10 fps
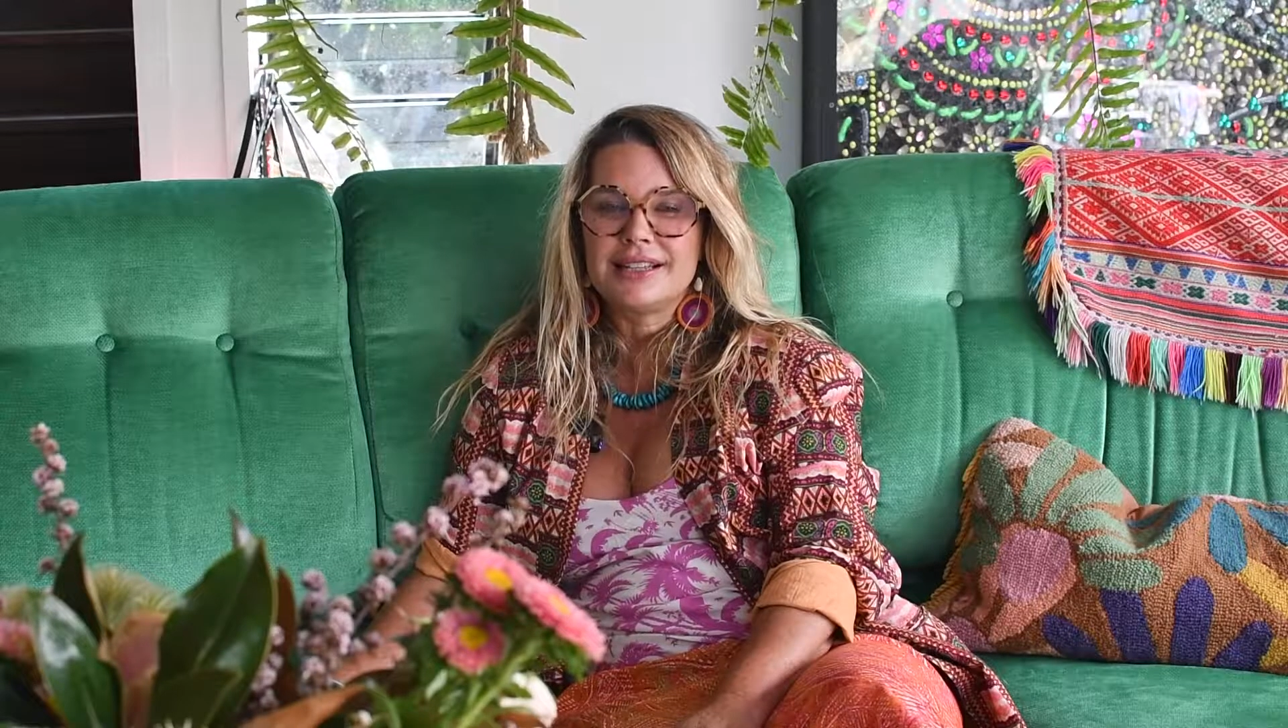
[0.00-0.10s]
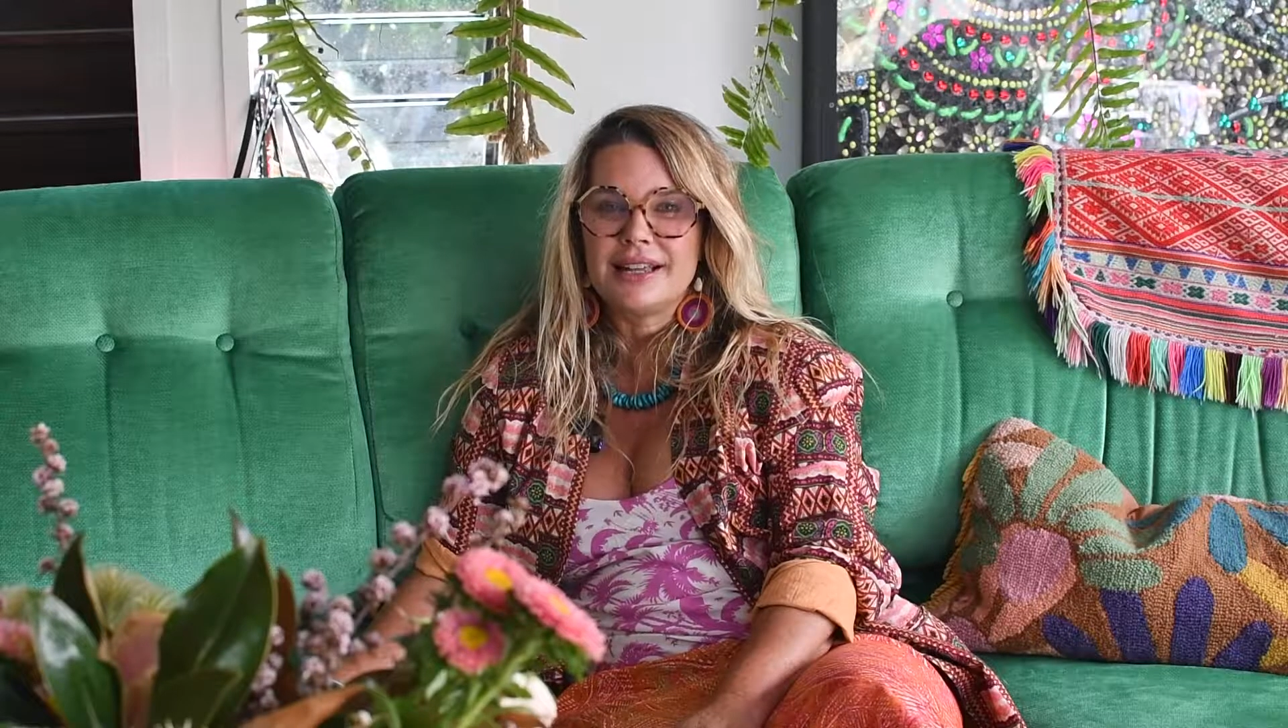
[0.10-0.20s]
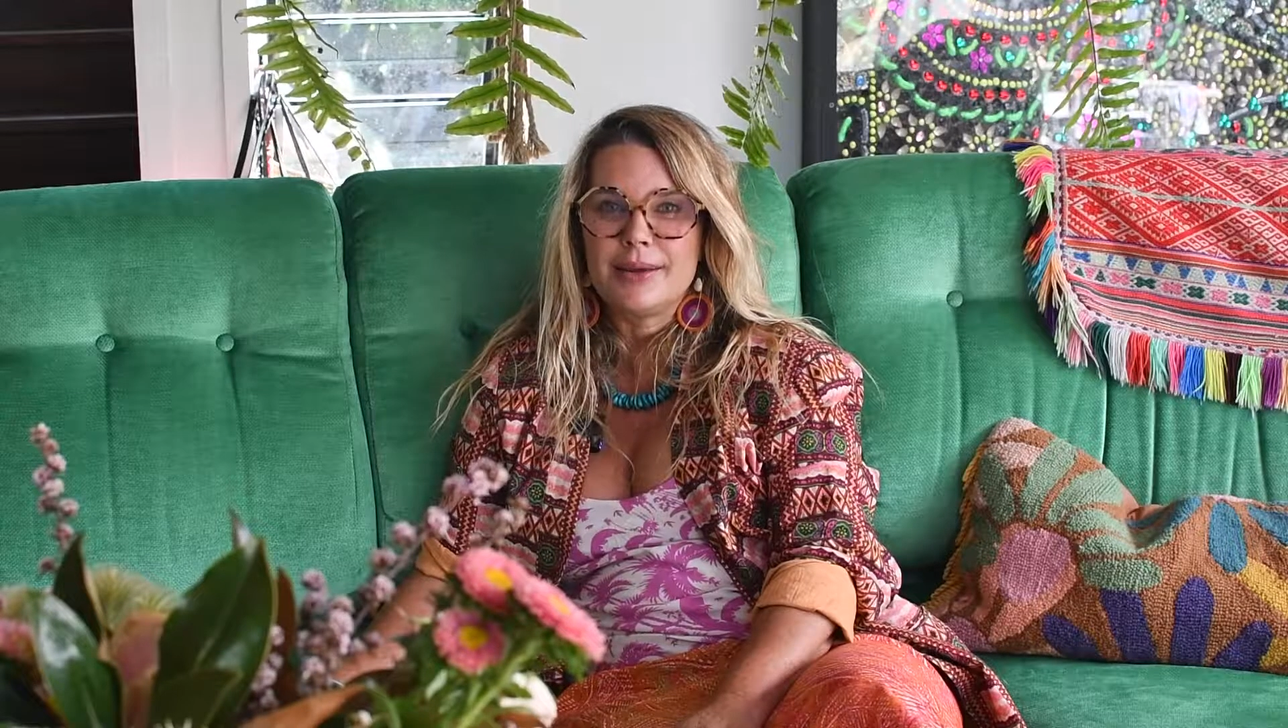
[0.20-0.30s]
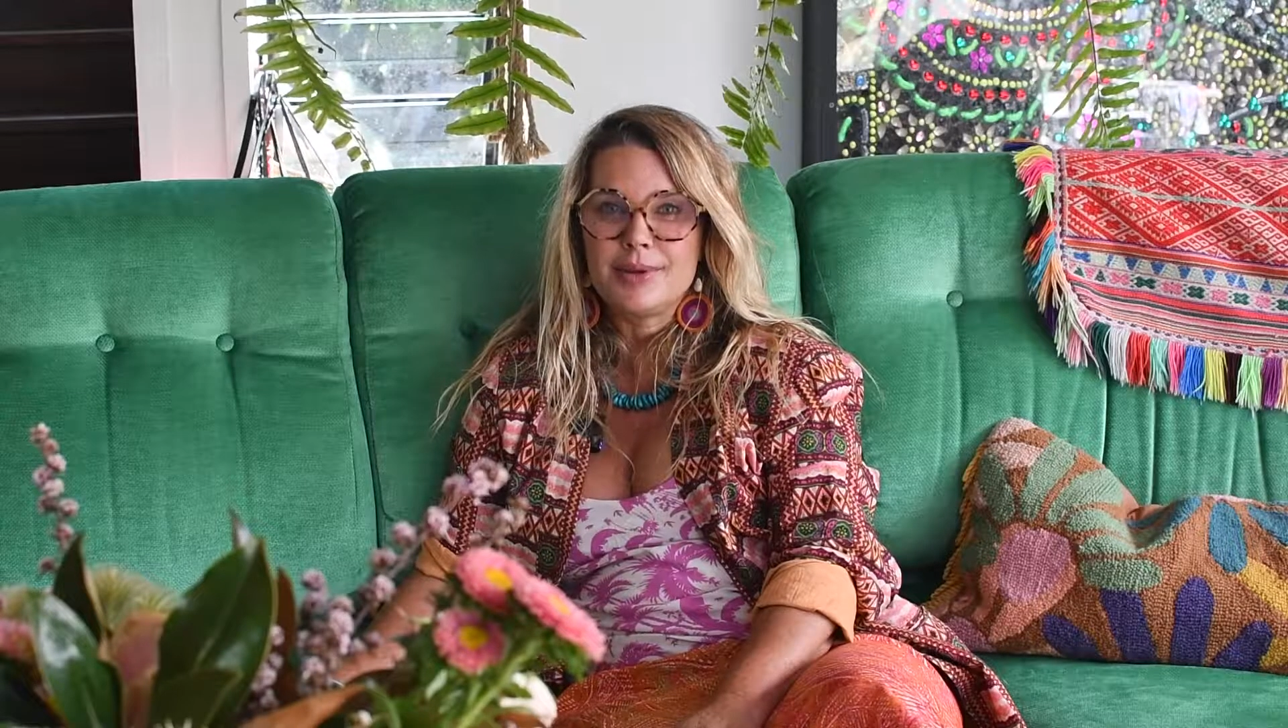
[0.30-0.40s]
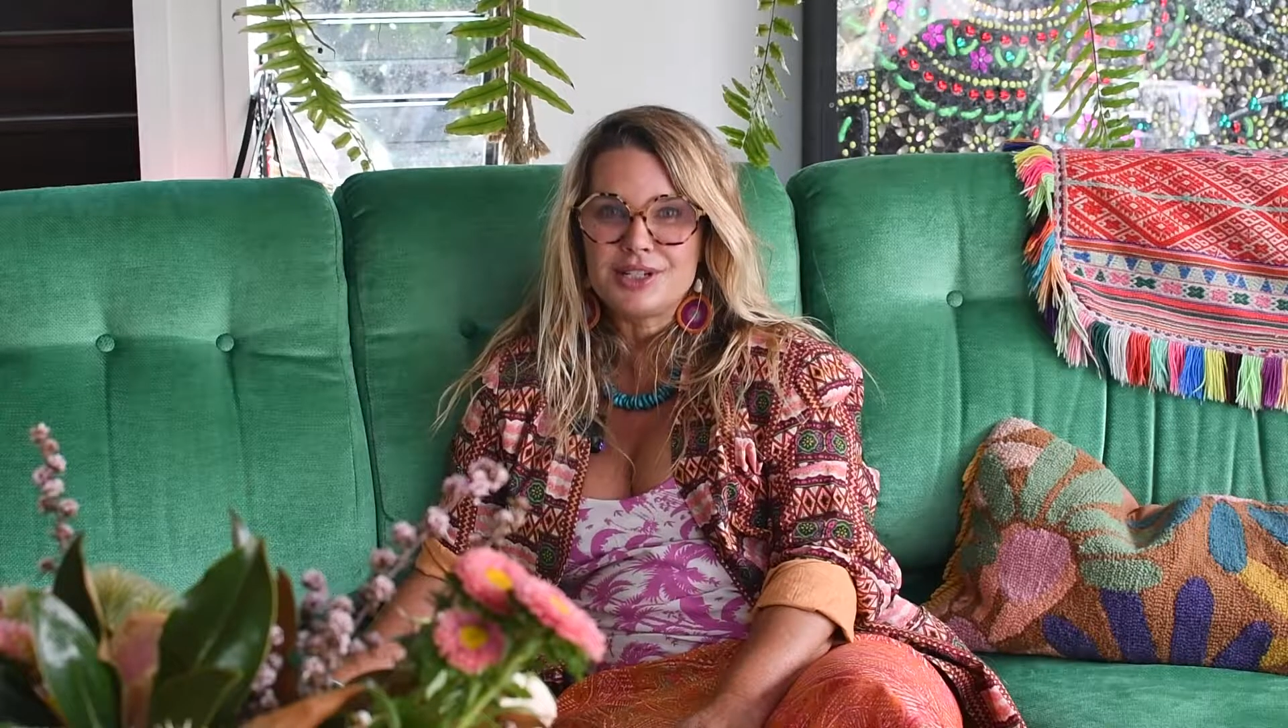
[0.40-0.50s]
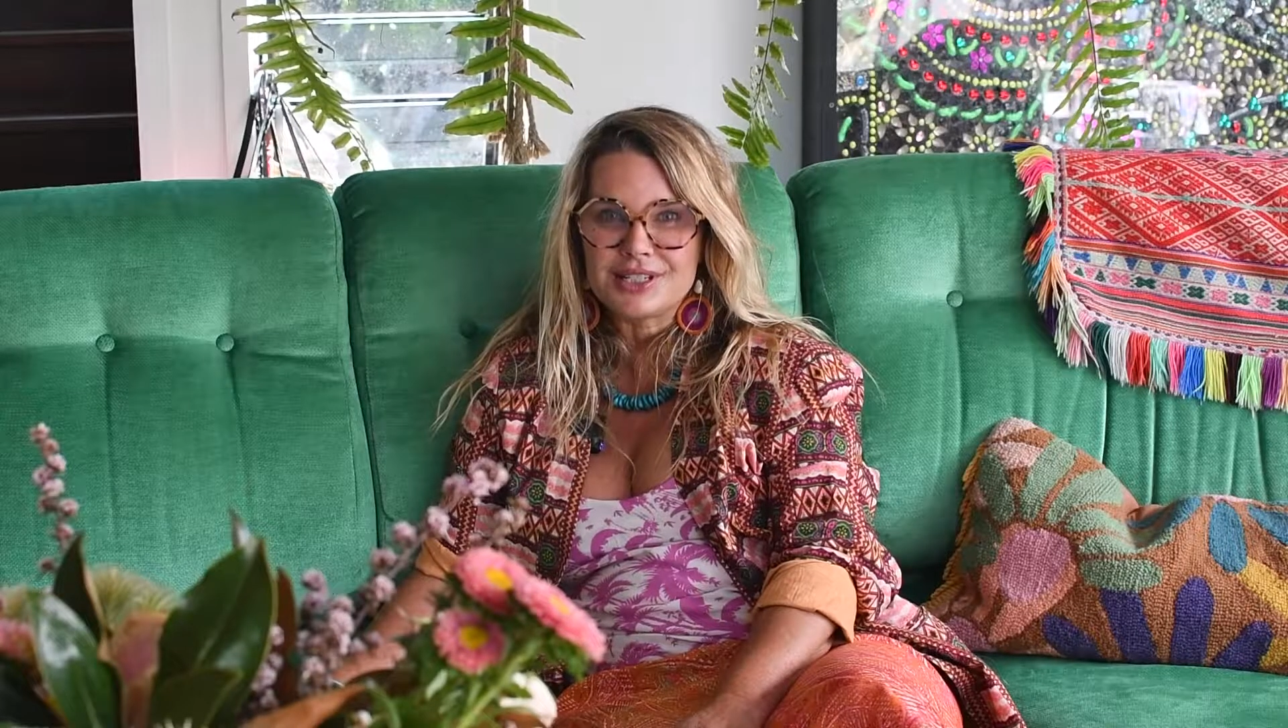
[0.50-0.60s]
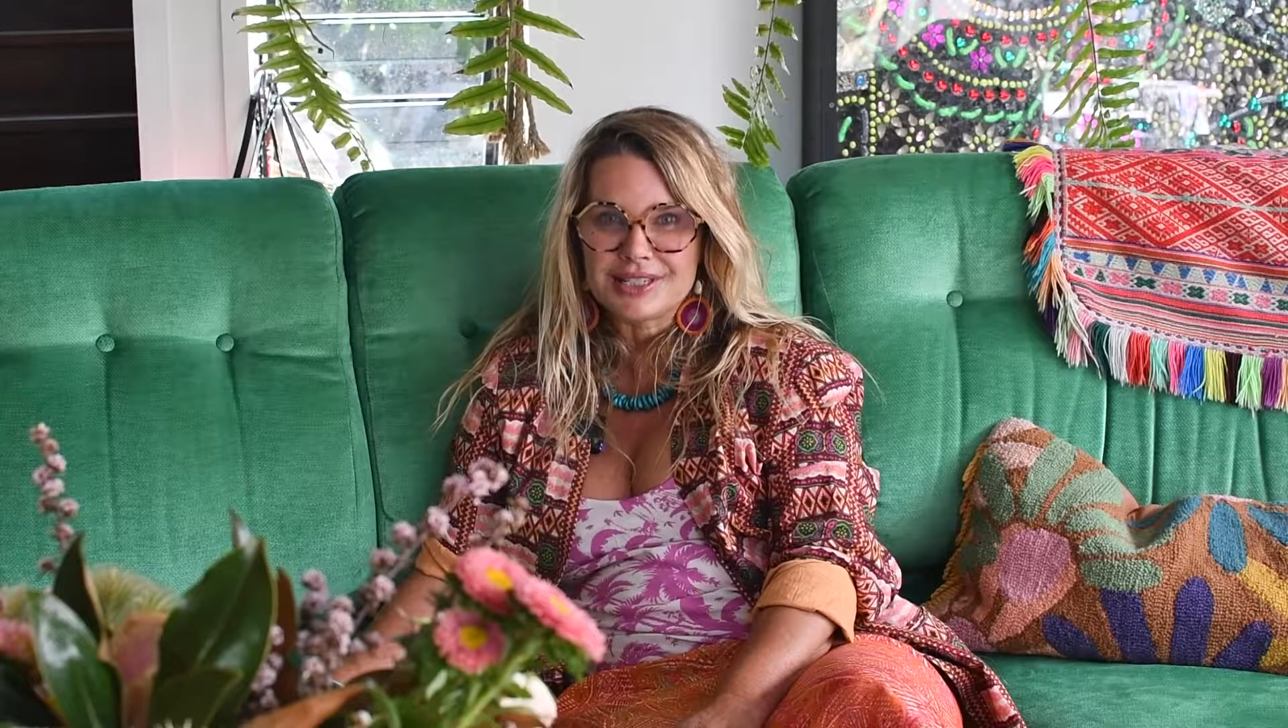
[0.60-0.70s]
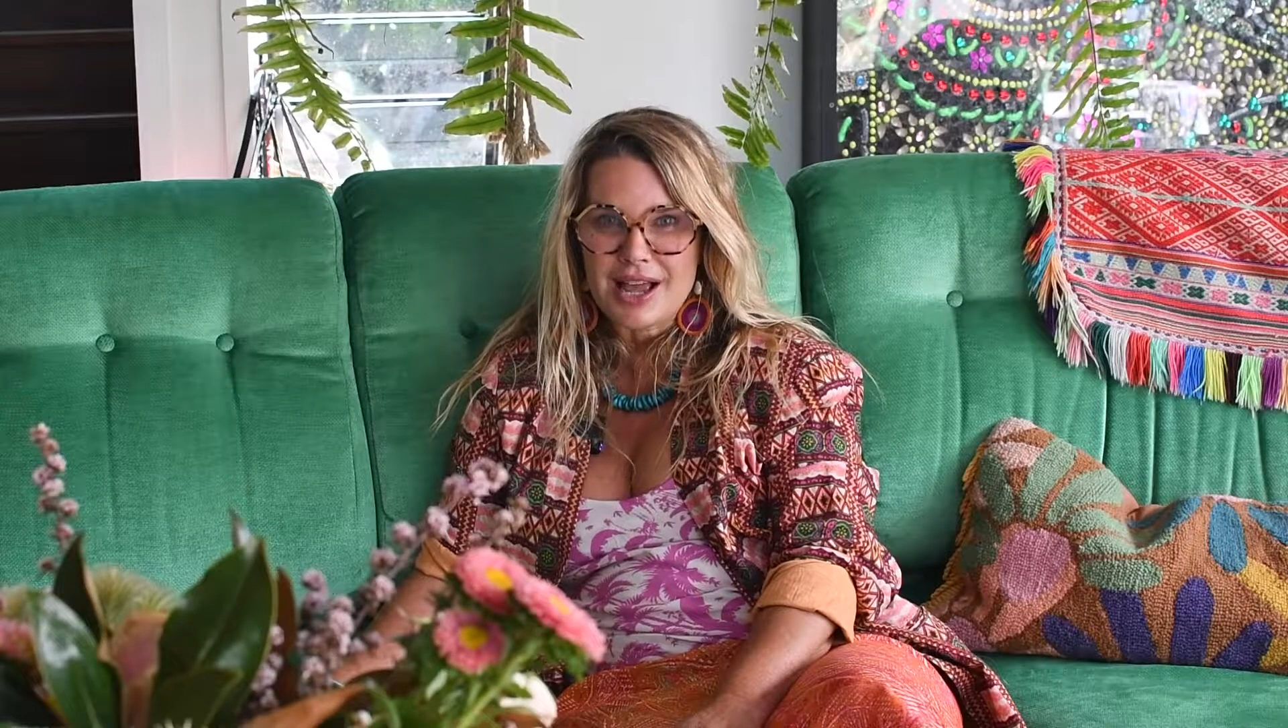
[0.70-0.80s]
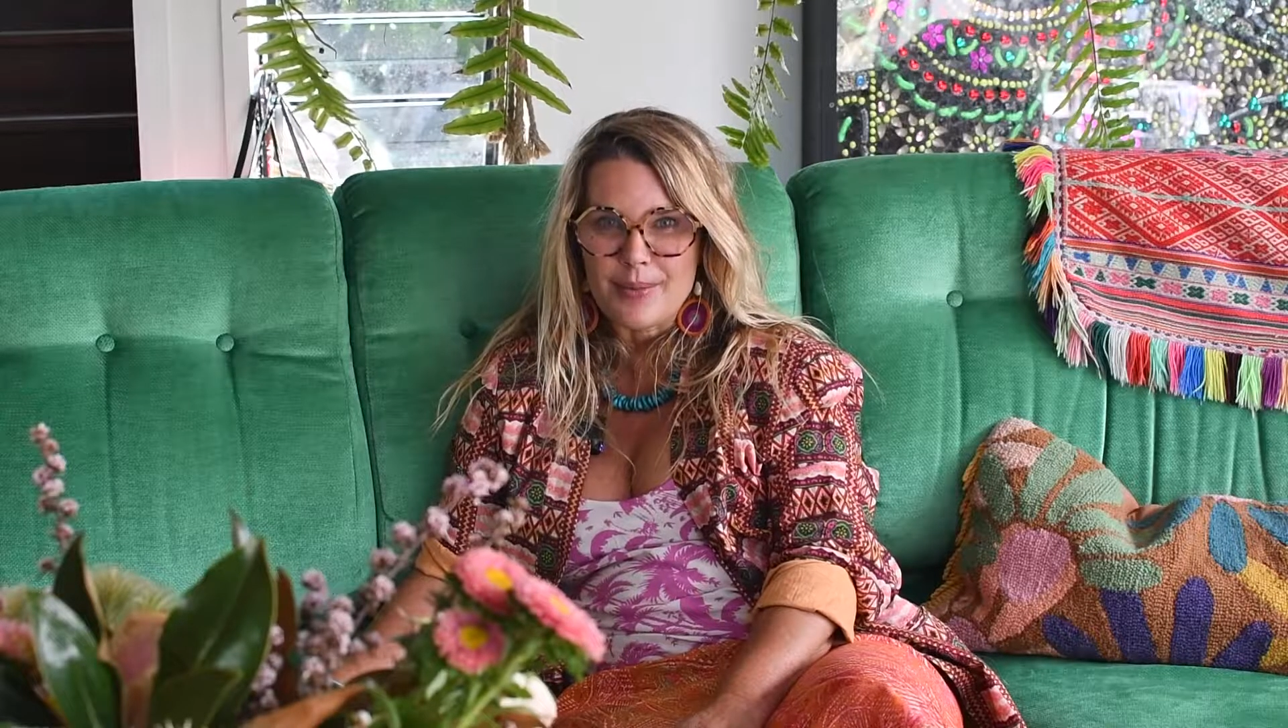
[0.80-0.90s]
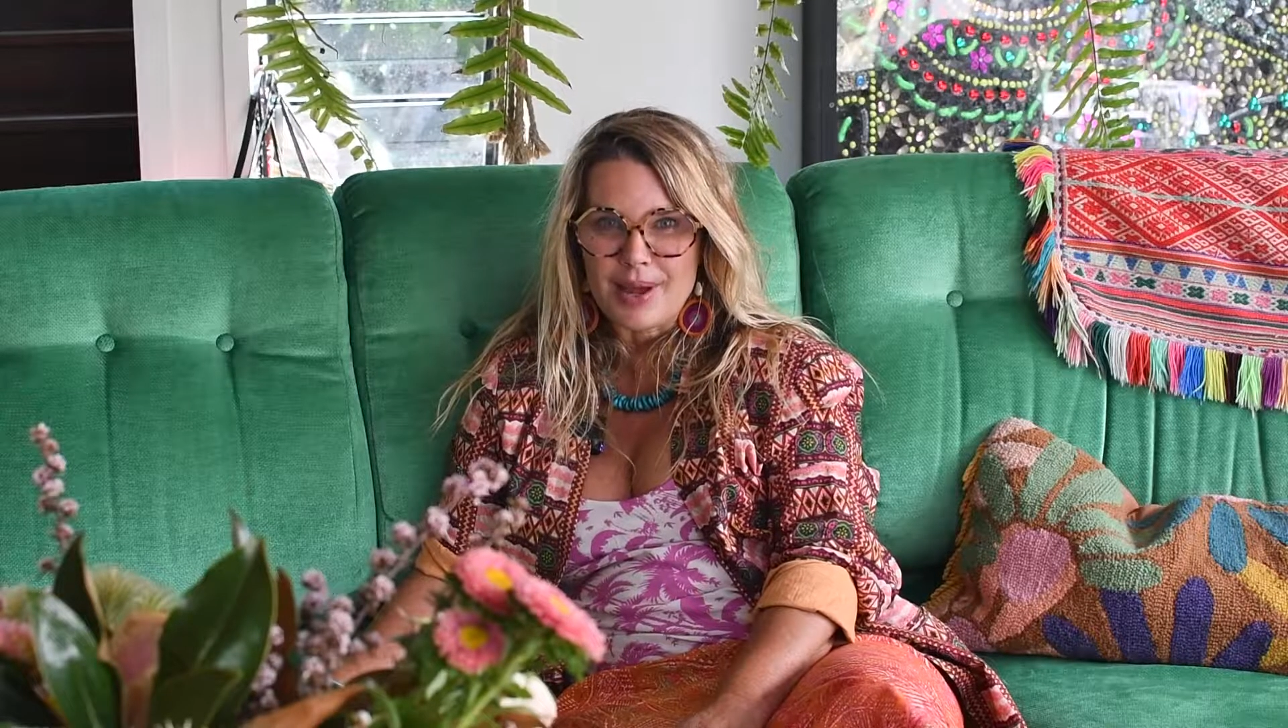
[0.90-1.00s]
images come